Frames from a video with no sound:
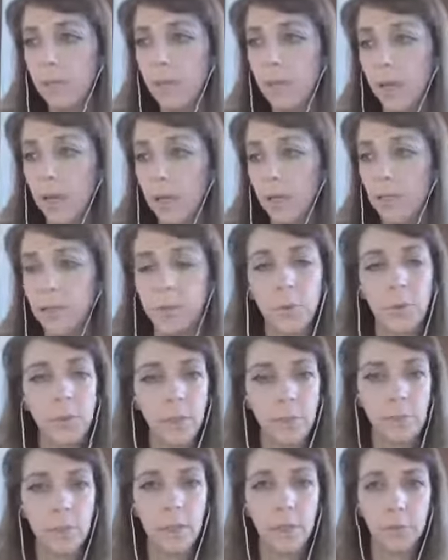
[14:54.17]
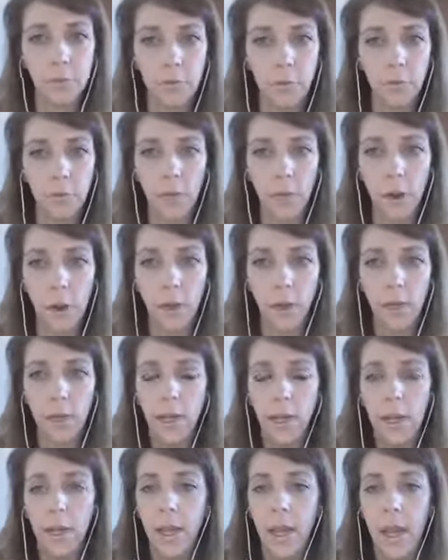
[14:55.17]
on just what they've done so far.
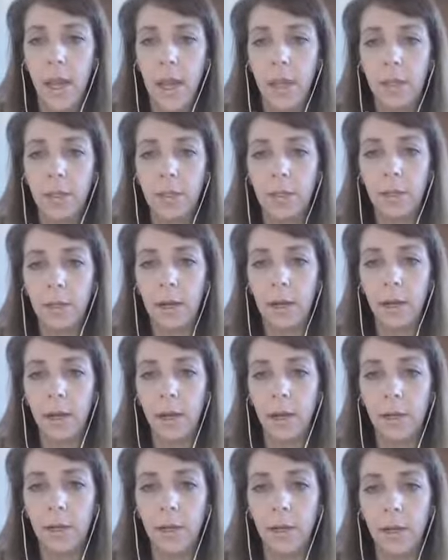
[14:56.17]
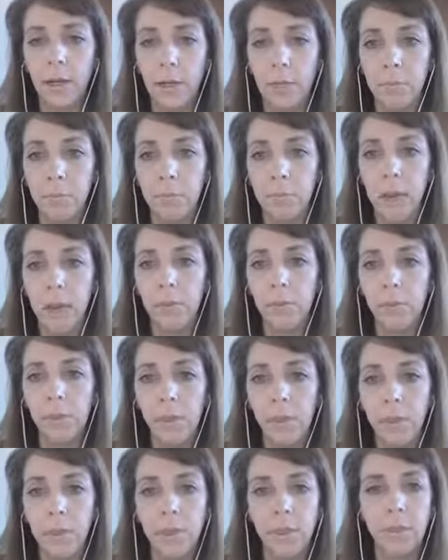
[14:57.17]
And I
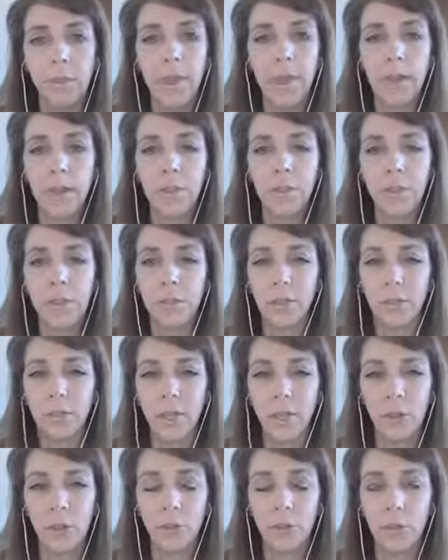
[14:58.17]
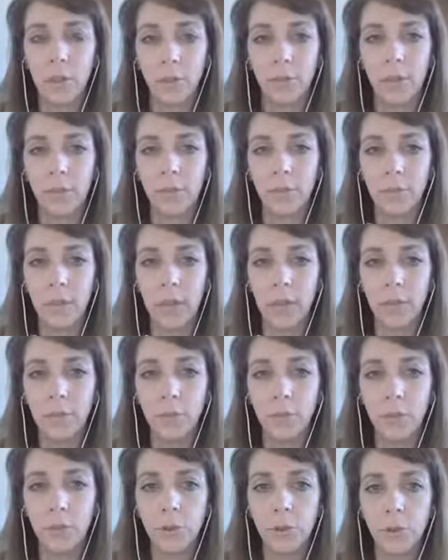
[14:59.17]
really think you can actually do that in a short amount of
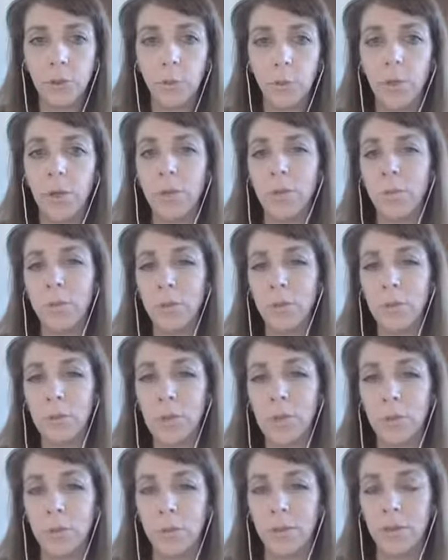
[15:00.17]
time, shorter than what most people